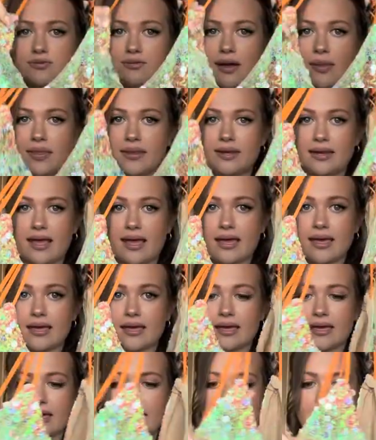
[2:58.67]
around the
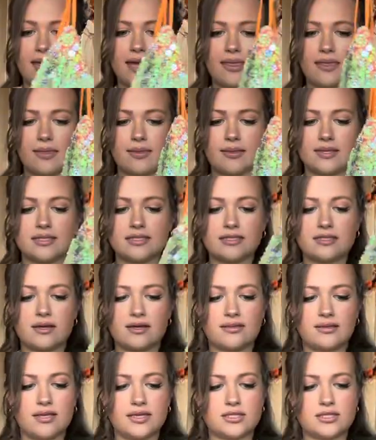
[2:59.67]
neck, and then this
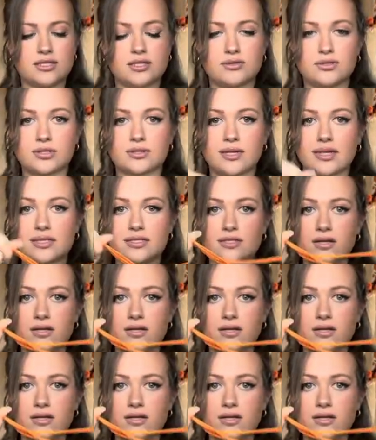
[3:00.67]
these two strings